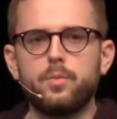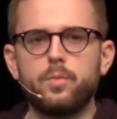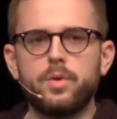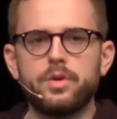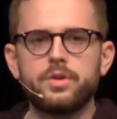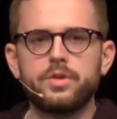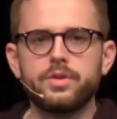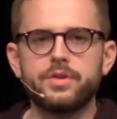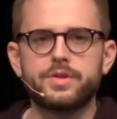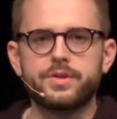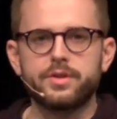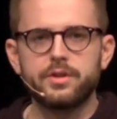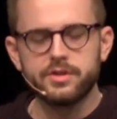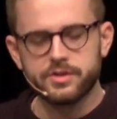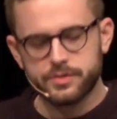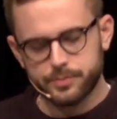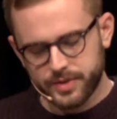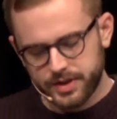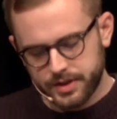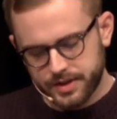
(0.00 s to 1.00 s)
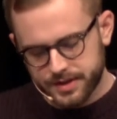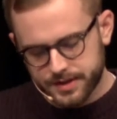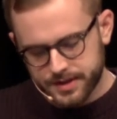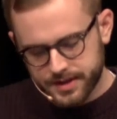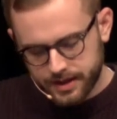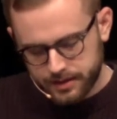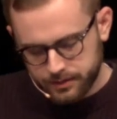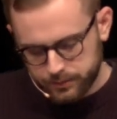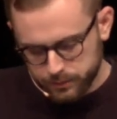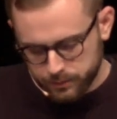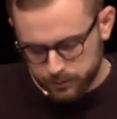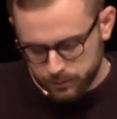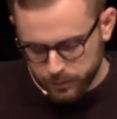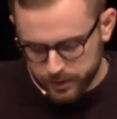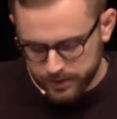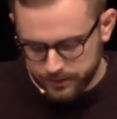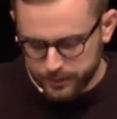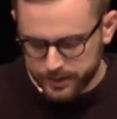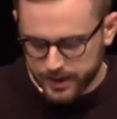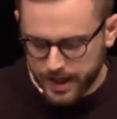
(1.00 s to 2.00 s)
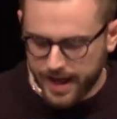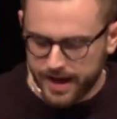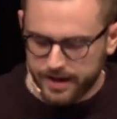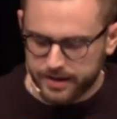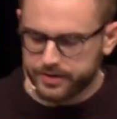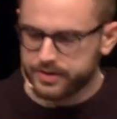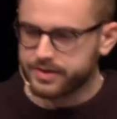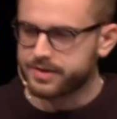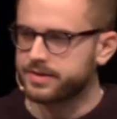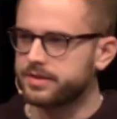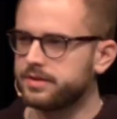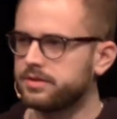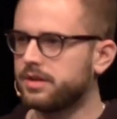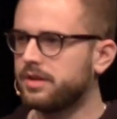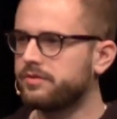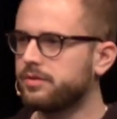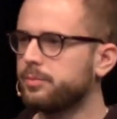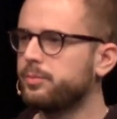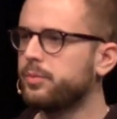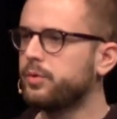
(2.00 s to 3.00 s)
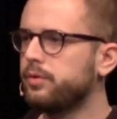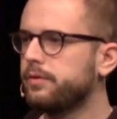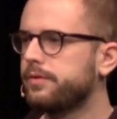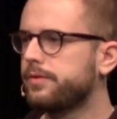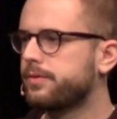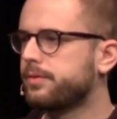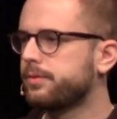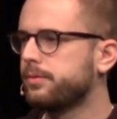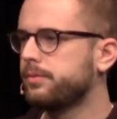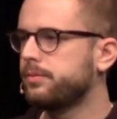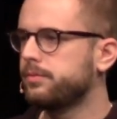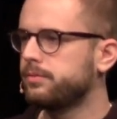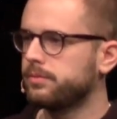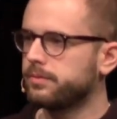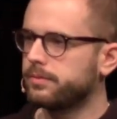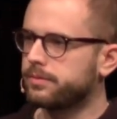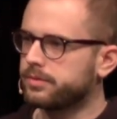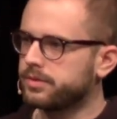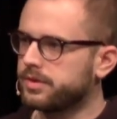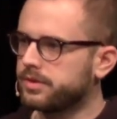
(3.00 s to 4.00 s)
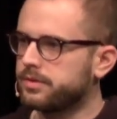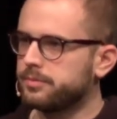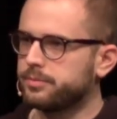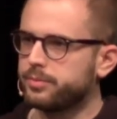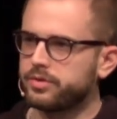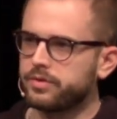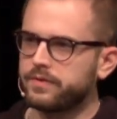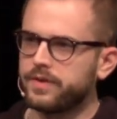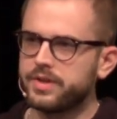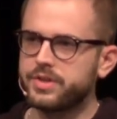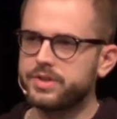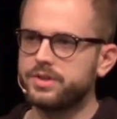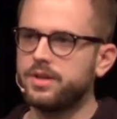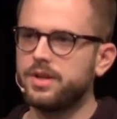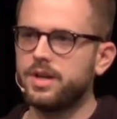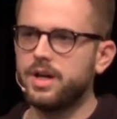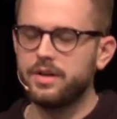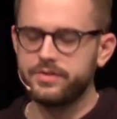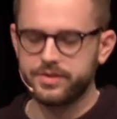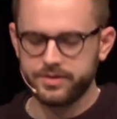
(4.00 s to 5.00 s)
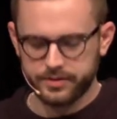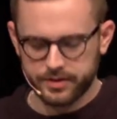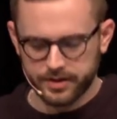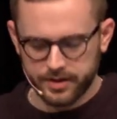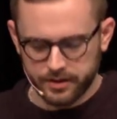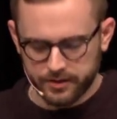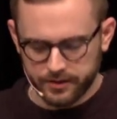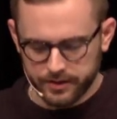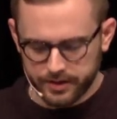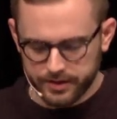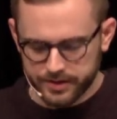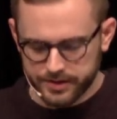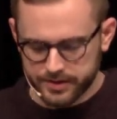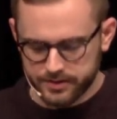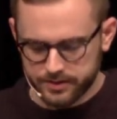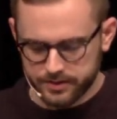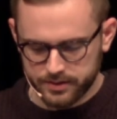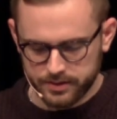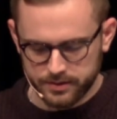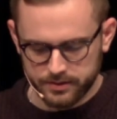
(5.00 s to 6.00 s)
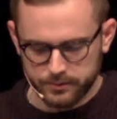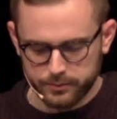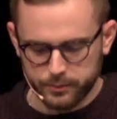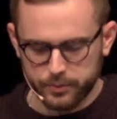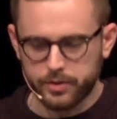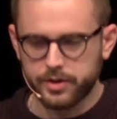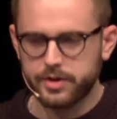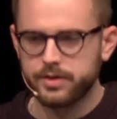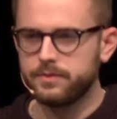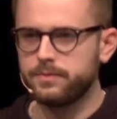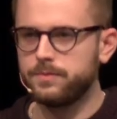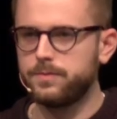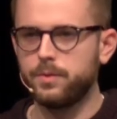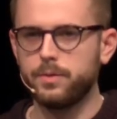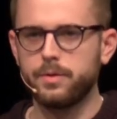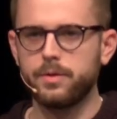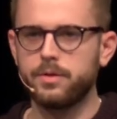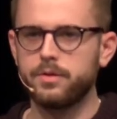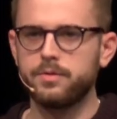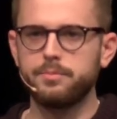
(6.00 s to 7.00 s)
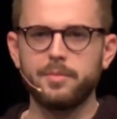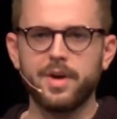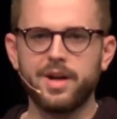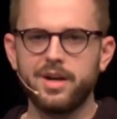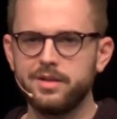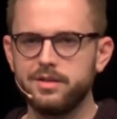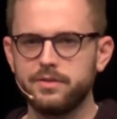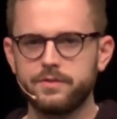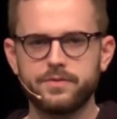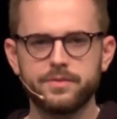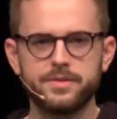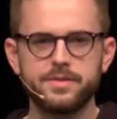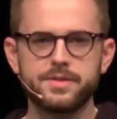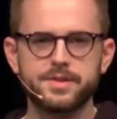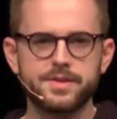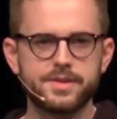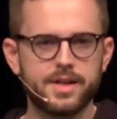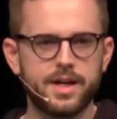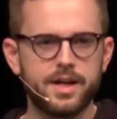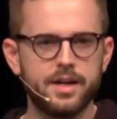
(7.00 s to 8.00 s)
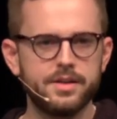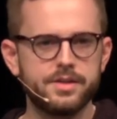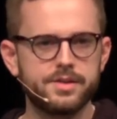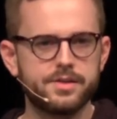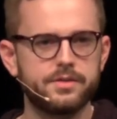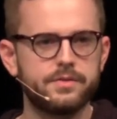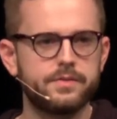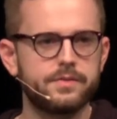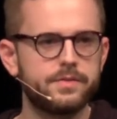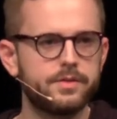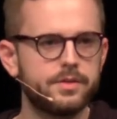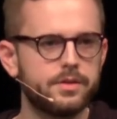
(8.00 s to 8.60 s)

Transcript: what concerns me is that with hackers, having moved through their professional lives and their careers and working for many different sides